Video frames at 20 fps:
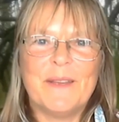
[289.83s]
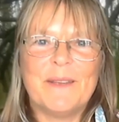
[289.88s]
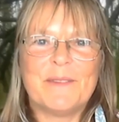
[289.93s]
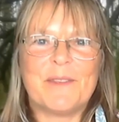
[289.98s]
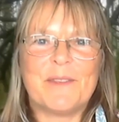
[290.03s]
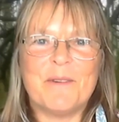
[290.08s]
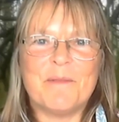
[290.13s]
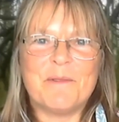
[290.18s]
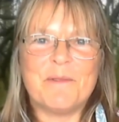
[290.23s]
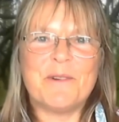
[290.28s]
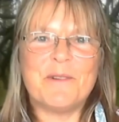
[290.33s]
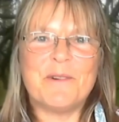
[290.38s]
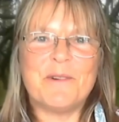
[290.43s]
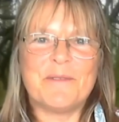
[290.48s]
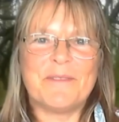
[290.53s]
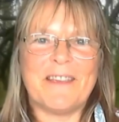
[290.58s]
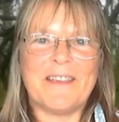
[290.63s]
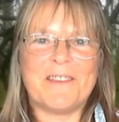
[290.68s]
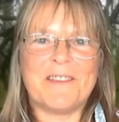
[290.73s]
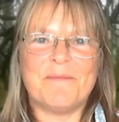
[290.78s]
So we're
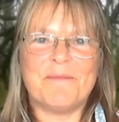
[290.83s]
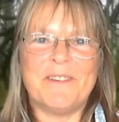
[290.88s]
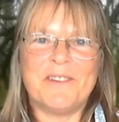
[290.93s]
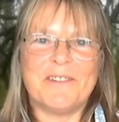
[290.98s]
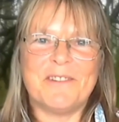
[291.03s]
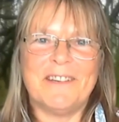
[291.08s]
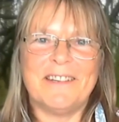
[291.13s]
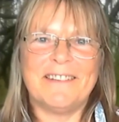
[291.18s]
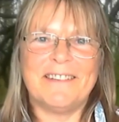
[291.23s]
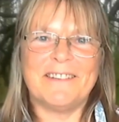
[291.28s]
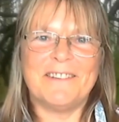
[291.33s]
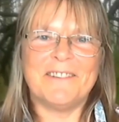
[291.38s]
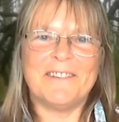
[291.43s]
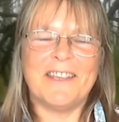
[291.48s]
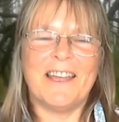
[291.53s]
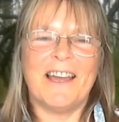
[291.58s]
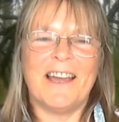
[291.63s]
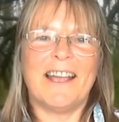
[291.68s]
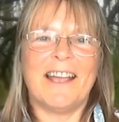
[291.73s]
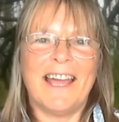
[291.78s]
all desperately trying to look
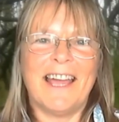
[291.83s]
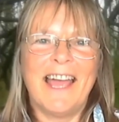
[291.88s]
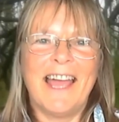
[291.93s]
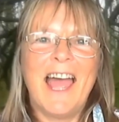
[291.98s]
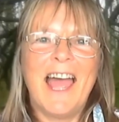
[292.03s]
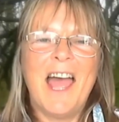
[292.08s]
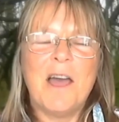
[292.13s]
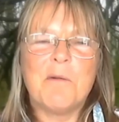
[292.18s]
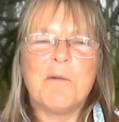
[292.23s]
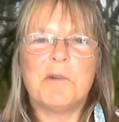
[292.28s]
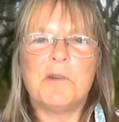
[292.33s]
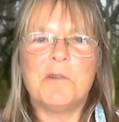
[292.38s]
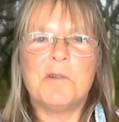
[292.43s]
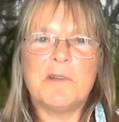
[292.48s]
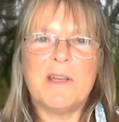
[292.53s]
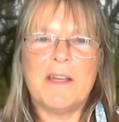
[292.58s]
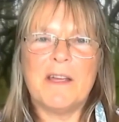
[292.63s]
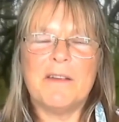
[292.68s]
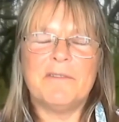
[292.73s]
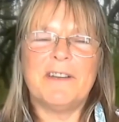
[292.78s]
younger. We're
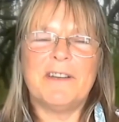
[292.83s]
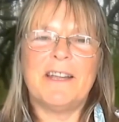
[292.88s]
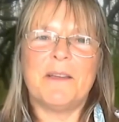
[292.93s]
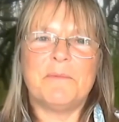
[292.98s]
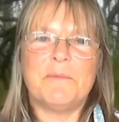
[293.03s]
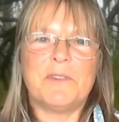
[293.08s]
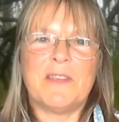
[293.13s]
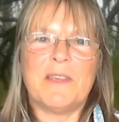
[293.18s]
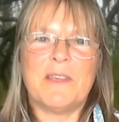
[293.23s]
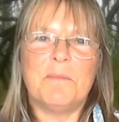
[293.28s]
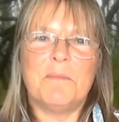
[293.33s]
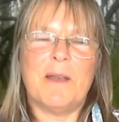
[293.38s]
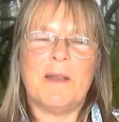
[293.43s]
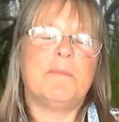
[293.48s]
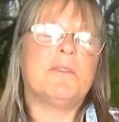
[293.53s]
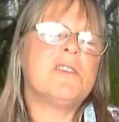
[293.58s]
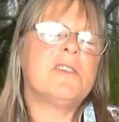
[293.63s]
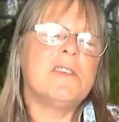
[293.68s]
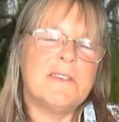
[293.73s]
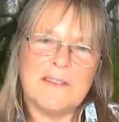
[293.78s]
all covering up skin
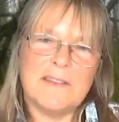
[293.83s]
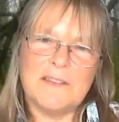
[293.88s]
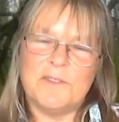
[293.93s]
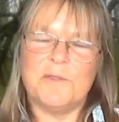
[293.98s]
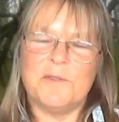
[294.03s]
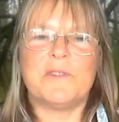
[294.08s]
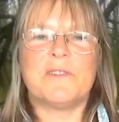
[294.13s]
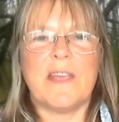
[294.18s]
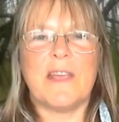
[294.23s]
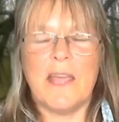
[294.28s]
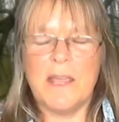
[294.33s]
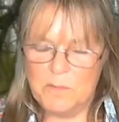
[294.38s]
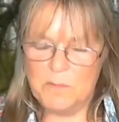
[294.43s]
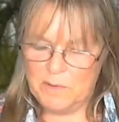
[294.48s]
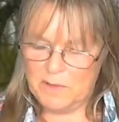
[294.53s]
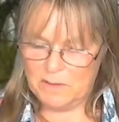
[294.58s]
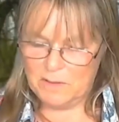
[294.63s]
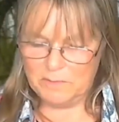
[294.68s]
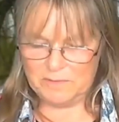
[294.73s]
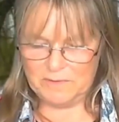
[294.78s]
blemishes, as you say. We're
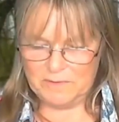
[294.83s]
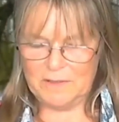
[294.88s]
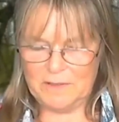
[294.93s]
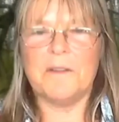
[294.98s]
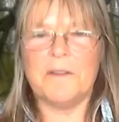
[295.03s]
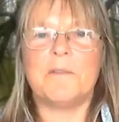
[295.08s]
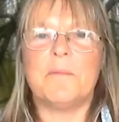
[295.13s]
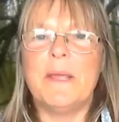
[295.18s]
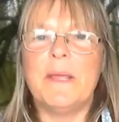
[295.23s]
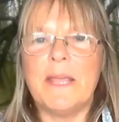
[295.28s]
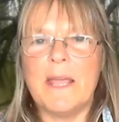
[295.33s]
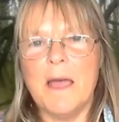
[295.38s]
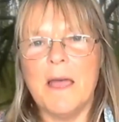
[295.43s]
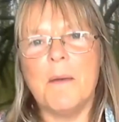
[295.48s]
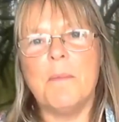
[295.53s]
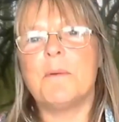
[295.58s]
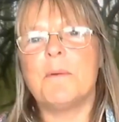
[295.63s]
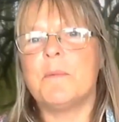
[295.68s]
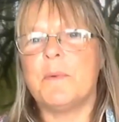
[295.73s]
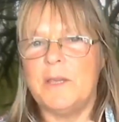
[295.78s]
using a lot of
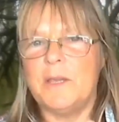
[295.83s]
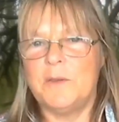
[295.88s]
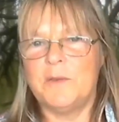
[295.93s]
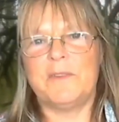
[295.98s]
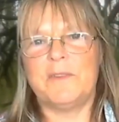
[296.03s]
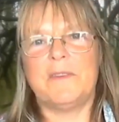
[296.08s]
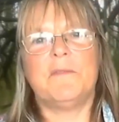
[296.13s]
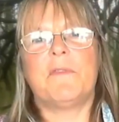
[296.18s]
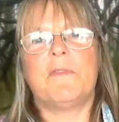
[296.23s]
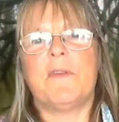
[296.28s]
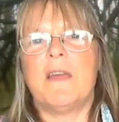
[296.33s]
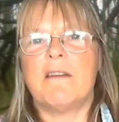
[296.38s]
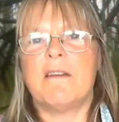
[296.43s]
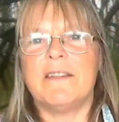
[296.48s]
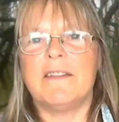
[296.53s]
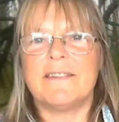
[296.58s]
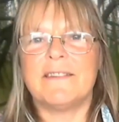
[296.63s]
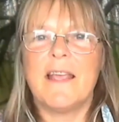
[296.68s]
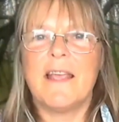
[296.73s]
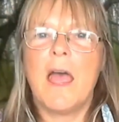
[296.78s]
makeup and we're using
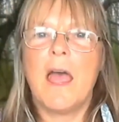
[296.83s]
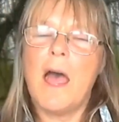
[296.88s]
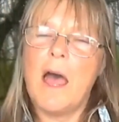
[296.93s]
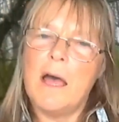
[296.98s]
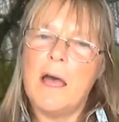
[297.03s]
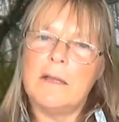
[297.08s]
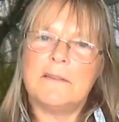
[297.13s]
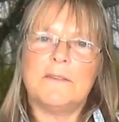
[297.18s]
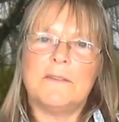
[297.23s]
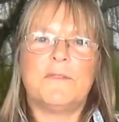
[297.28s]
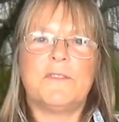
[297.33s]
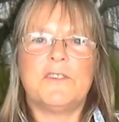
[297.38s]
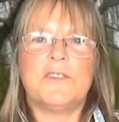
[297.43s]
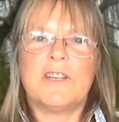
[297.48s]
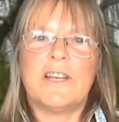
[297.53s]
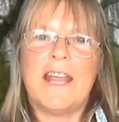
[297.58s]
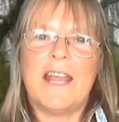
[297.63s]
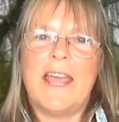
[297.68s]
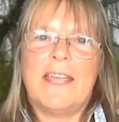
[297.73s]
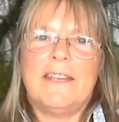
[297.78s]
various
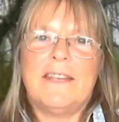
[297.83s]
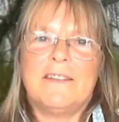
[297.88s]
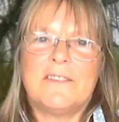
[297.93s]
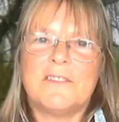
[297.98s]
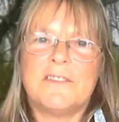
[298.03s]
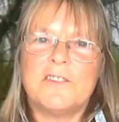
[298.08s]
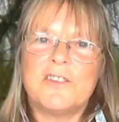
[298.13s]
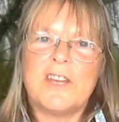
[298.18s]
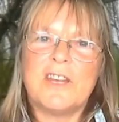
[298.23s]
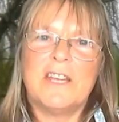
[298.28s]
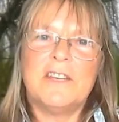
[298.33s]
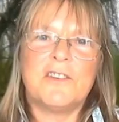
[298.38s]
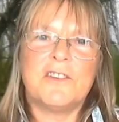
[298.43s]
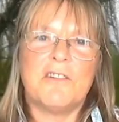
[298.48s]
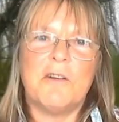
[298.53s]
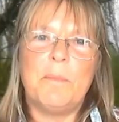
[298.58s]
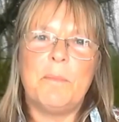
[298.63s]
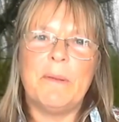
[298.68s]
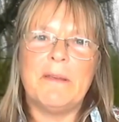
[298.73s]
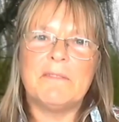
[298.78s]
artificial aids to change
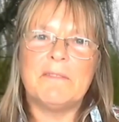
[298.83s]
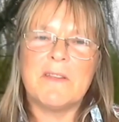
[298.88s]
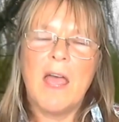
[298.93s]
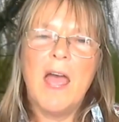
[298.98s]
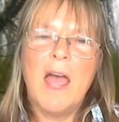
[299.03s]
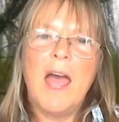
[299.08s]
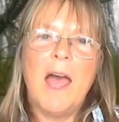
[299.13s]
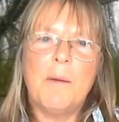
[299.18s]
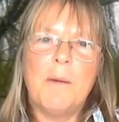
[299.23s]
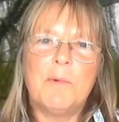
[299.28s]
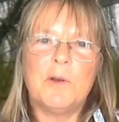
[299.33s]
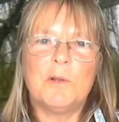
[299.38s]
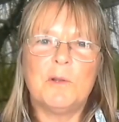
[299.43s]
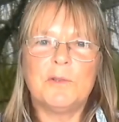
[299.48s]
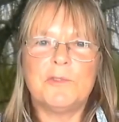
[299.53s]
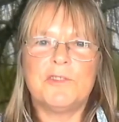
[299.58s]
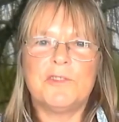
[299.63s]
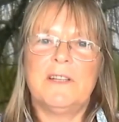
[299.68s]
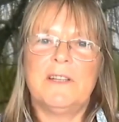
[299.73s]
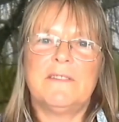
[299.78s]
our appearance. And we're
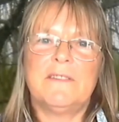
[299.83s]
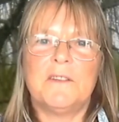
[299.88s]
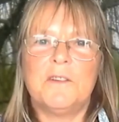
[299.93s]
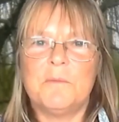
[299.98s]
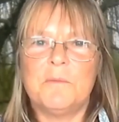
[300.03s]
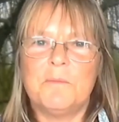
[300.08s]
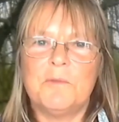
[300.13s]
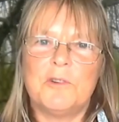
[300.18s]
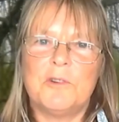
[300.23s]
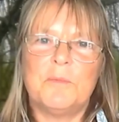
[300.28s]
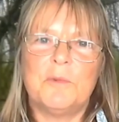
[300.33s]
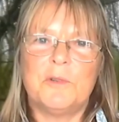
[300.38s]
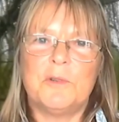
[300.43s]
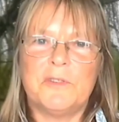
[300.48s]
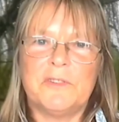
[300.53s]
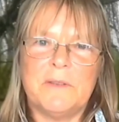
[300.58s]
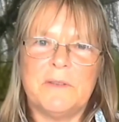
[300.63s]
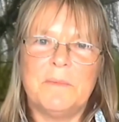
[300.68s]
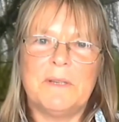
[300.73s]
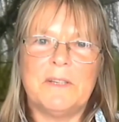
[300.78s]
all trying to look more and more
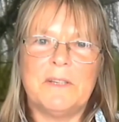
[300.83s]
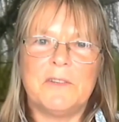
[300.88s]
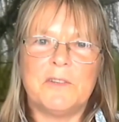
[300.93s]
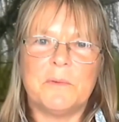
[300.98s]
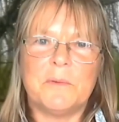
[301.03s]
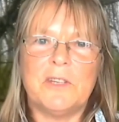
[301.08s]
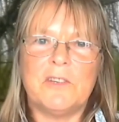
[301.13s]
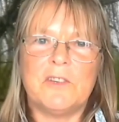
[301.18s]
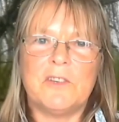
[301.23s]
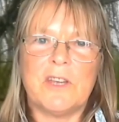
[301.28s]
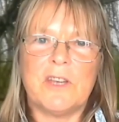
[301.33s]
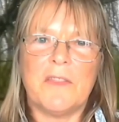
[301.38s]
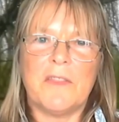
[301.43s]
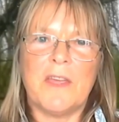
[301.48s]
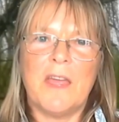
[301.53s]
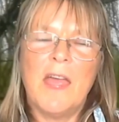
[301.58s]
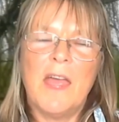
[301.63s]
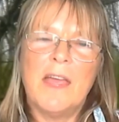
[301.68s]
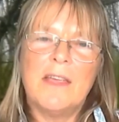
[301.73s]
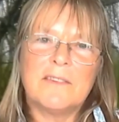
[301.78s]
similar to each
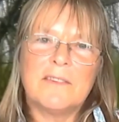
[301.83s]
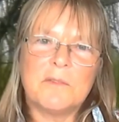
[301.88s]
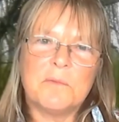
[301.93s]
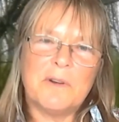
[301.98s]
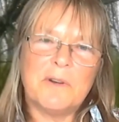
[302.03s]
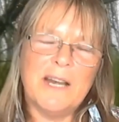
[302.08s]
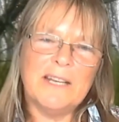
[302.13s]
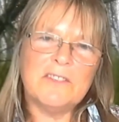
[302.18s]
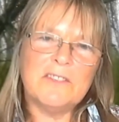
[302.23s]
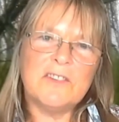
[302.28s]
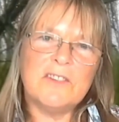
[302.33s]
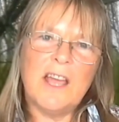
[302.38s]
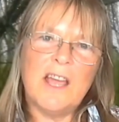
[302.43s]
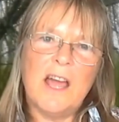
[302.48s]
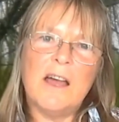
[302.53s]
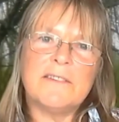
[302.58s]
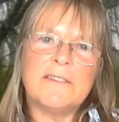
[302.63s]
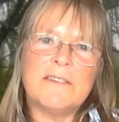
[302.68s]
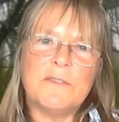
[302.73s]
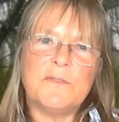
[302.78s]
other. So we're actually
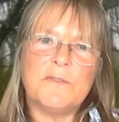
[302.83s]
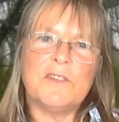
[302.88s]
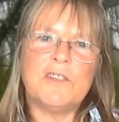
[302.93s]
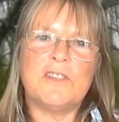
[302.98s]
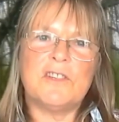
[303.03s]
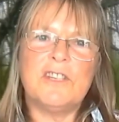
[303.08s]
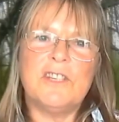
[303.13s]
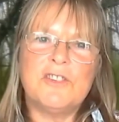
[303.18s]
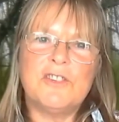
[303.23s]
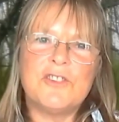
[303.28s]
artificially